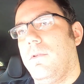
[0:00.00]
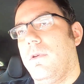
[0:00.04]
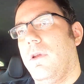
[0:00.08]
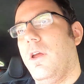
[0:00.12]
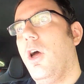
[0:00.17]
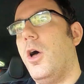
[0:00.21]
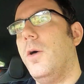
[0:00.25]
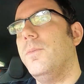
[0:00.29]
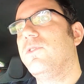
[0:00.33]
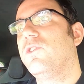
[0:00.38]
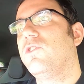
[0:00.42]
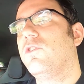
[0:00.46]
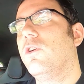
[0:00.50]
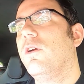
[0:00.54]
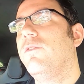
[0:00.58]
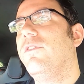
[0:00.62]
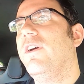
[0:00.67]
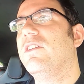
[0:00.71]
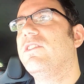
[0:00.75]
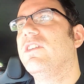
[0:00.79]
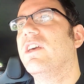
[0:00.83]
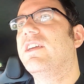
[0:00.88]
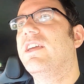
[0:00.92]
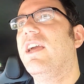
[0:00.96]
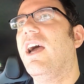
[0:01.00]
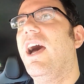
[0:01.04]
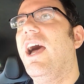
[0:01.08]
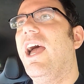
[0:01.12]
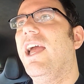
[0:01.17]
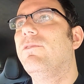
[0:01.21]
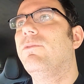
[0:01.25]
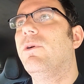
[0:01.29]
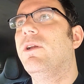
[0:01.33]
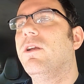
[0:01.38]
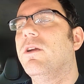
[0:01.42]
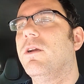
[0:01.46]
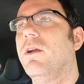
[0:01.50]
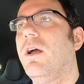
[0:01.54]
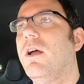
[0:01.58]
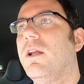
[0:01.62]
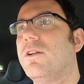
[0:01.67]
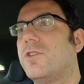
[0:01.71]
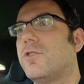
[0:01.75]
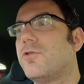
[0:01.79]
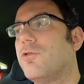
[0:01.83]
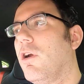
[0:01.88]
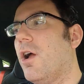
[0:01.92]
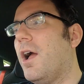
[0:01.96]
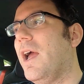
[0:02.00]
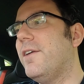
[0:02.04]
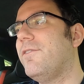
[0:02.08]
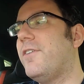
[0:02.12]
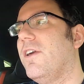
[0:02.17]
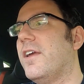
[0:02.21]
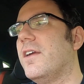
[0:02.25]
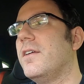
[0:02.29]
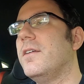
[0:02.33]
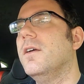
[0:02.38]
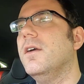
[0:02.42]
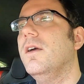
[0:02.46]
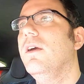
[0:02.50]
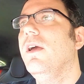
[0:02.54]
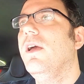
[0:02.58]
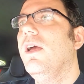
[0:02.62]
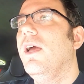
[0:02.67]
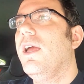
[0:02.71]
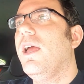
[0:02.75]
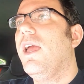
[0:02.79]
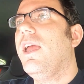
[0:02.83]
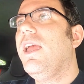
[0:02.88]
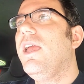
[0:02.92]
helps serve as a guide when you're out driving,